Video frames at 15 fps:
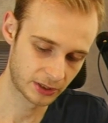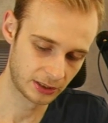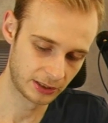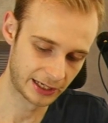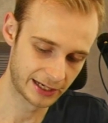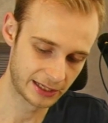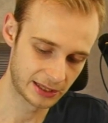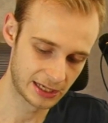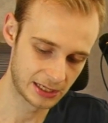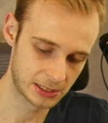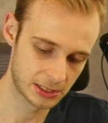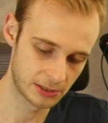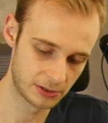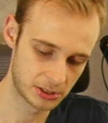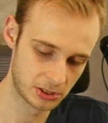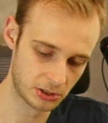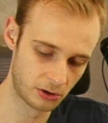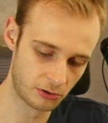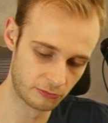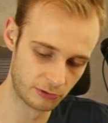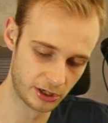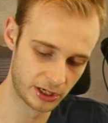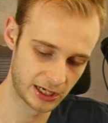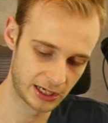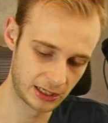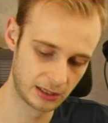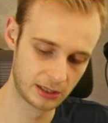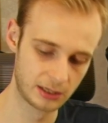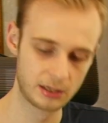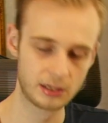like this. So it's not
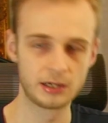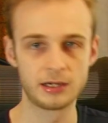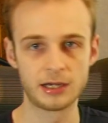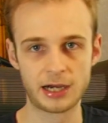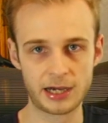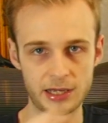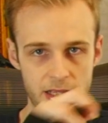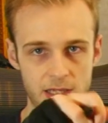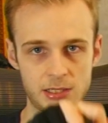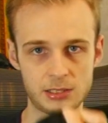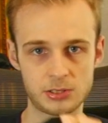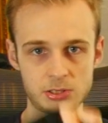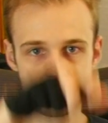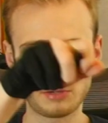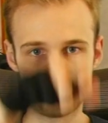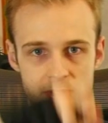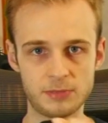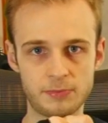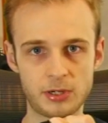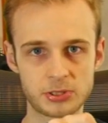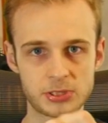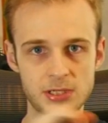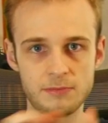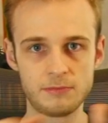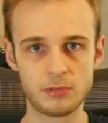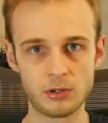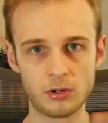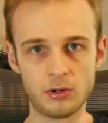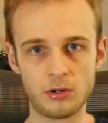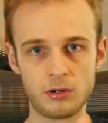running either top to bottom
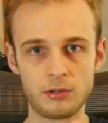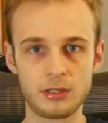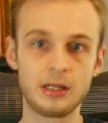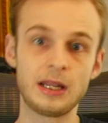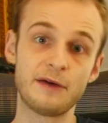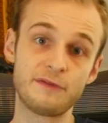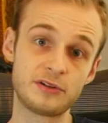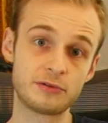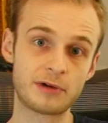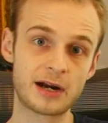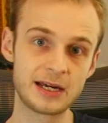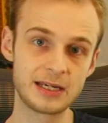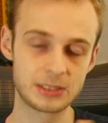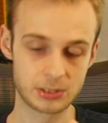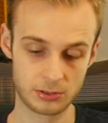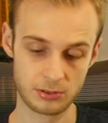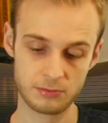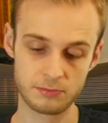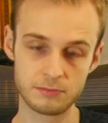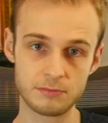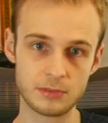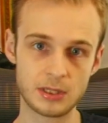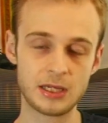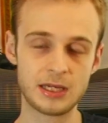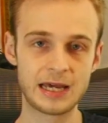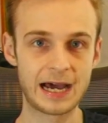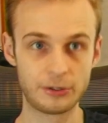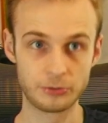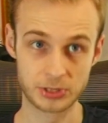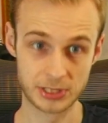or left to right or
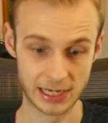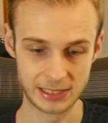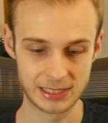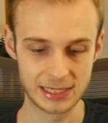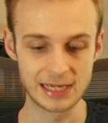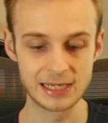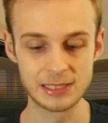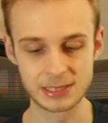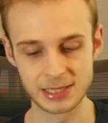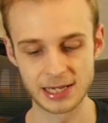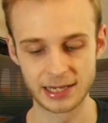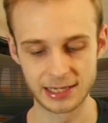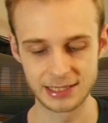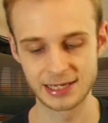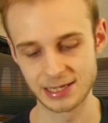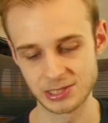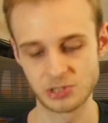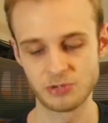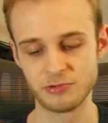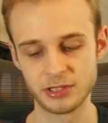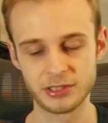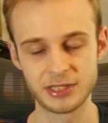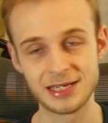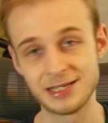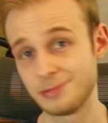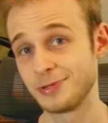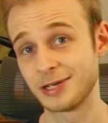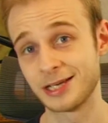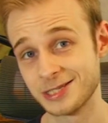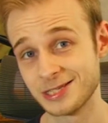outside to inside as it really is
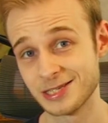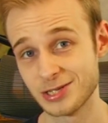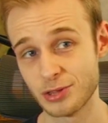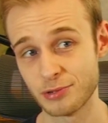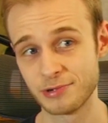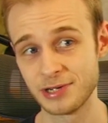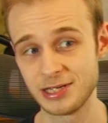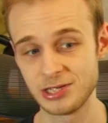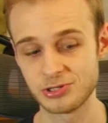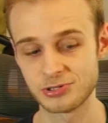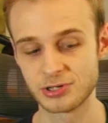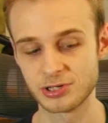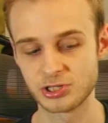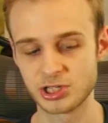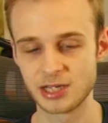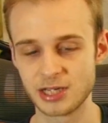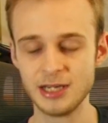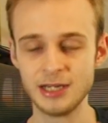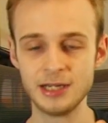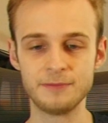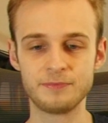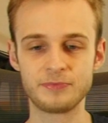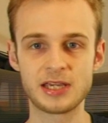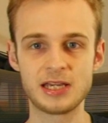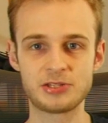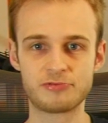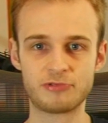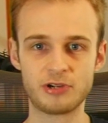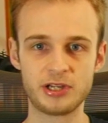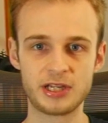because it's a 3D structure.
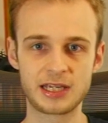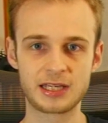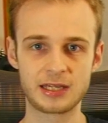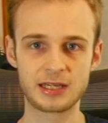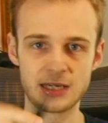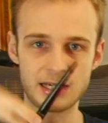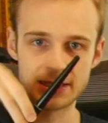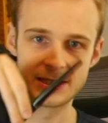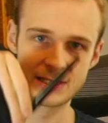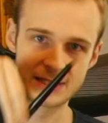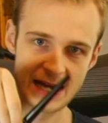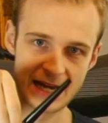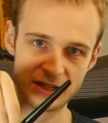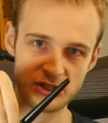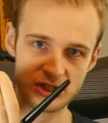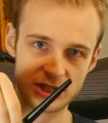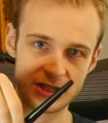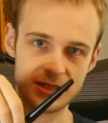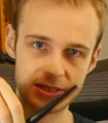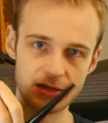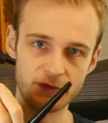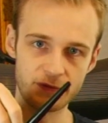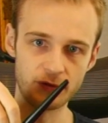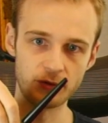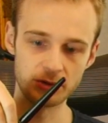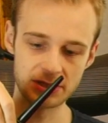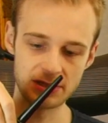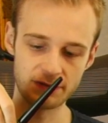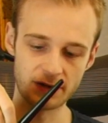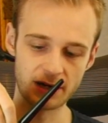It's running at a tangent at
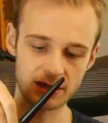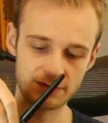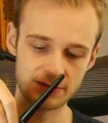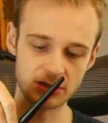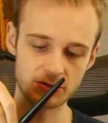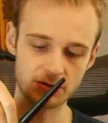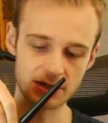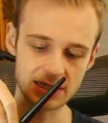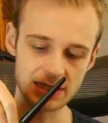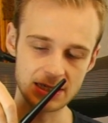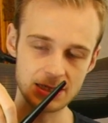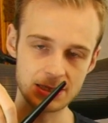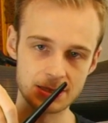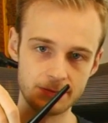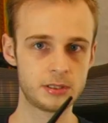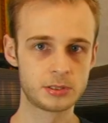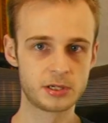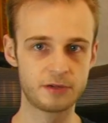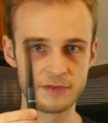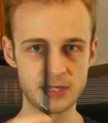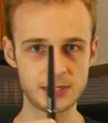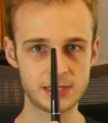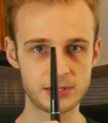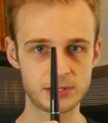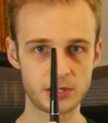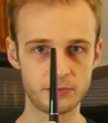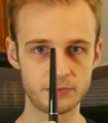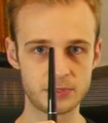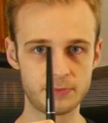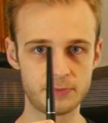45 degrees. So if this is
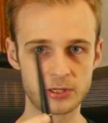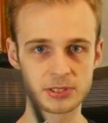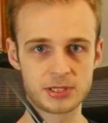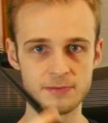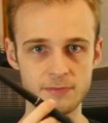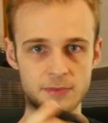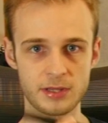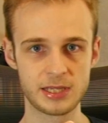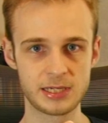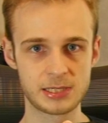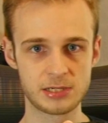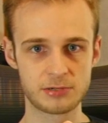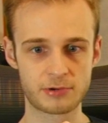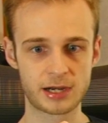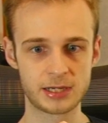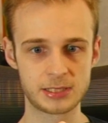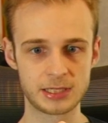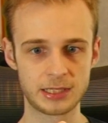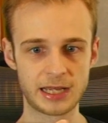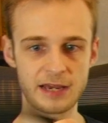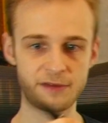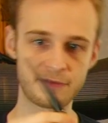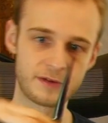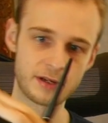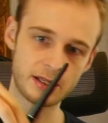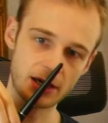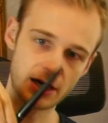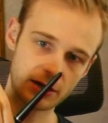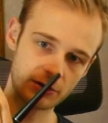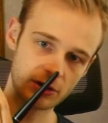top to bottom, this is right to left,
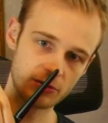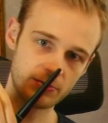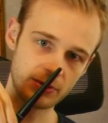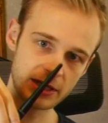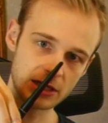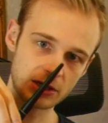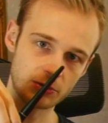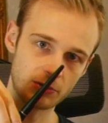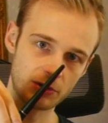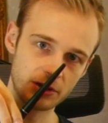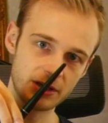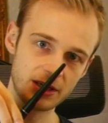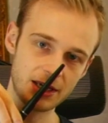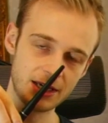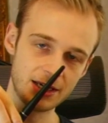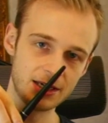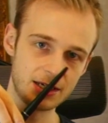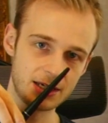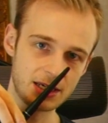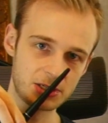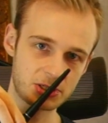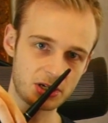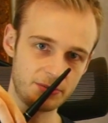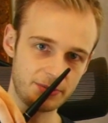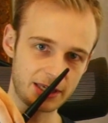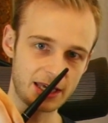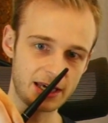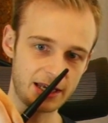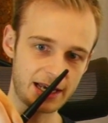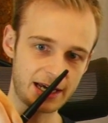our oblique one is
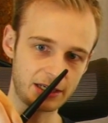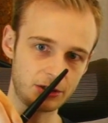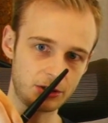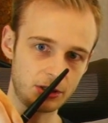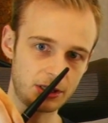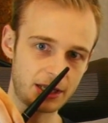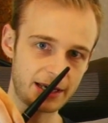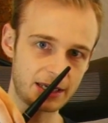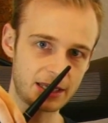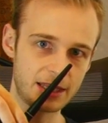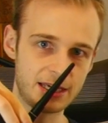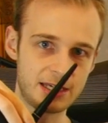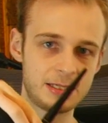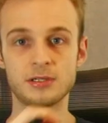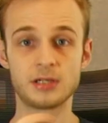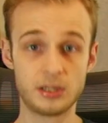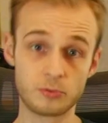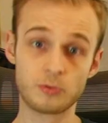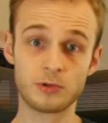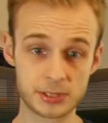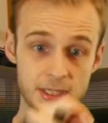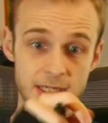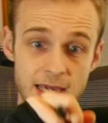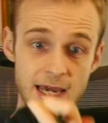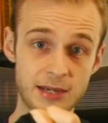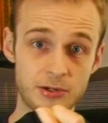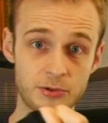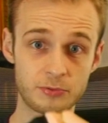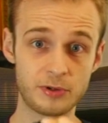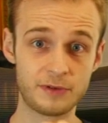coming at an angle like this. And once
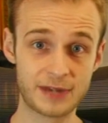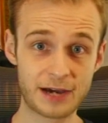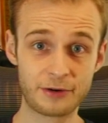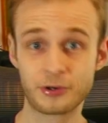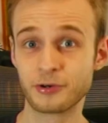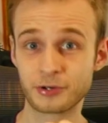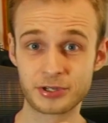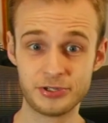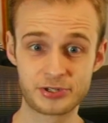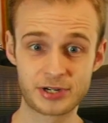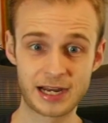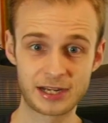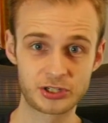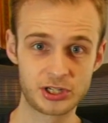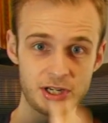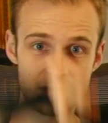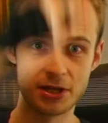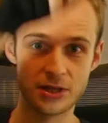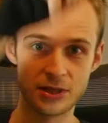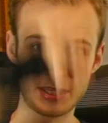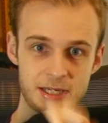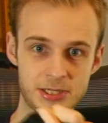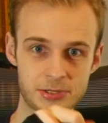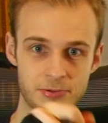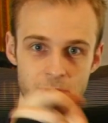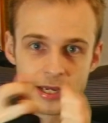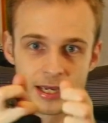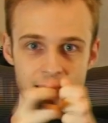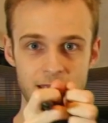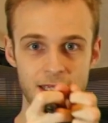again, we've now got contraction this
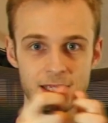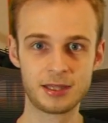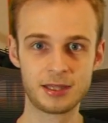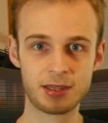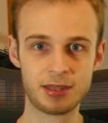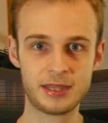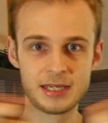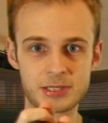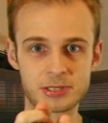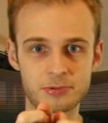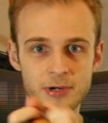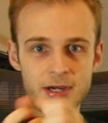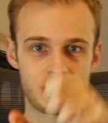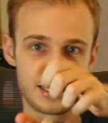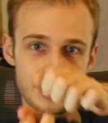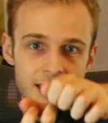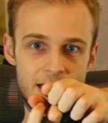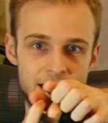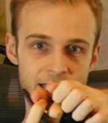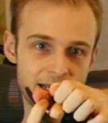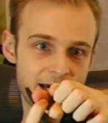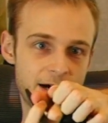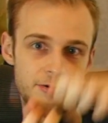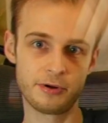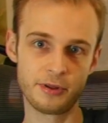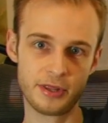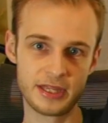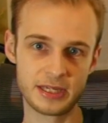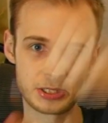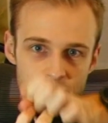way, this way, and now
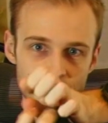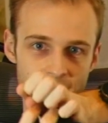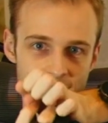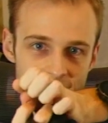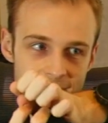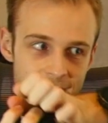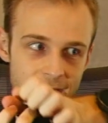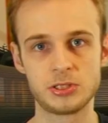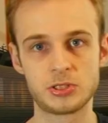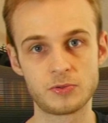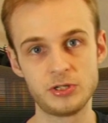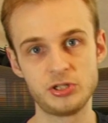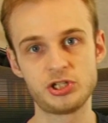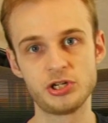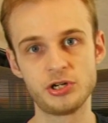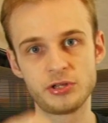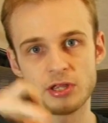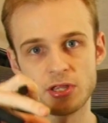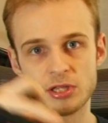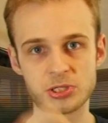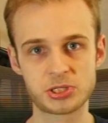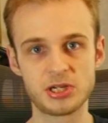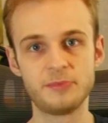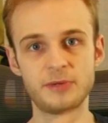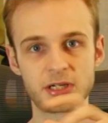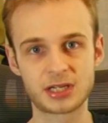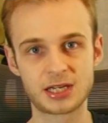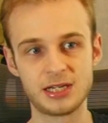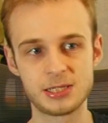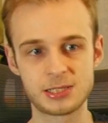this way to ensure that the
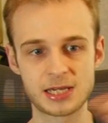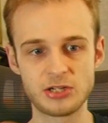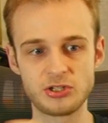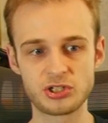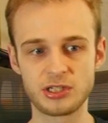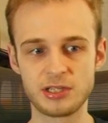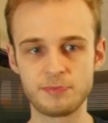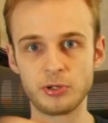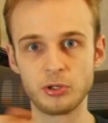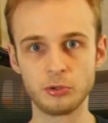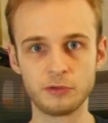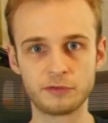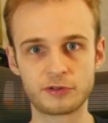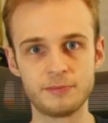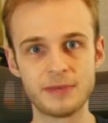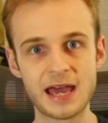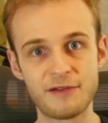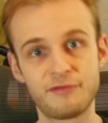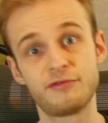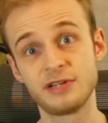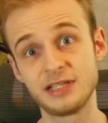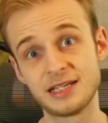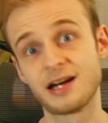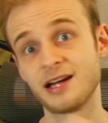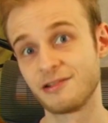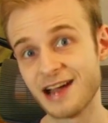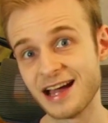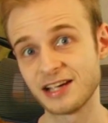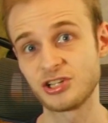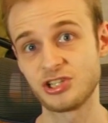stomach can essentially pull from every
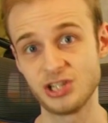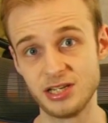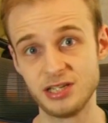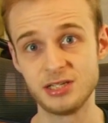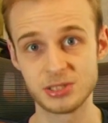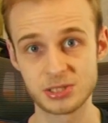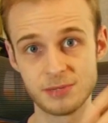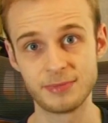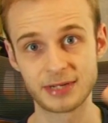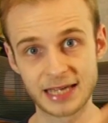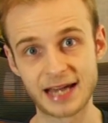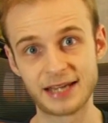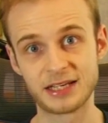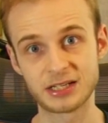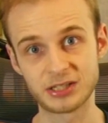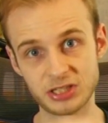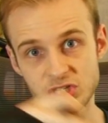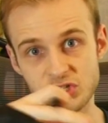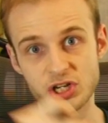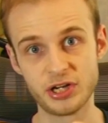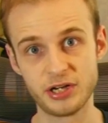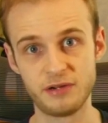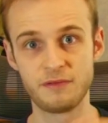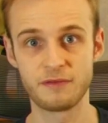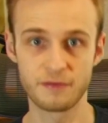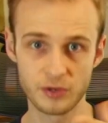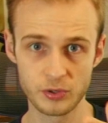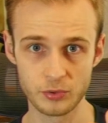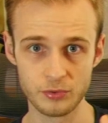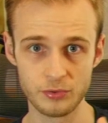direction to mechanically churn
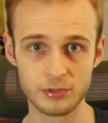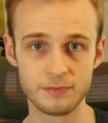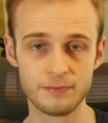food.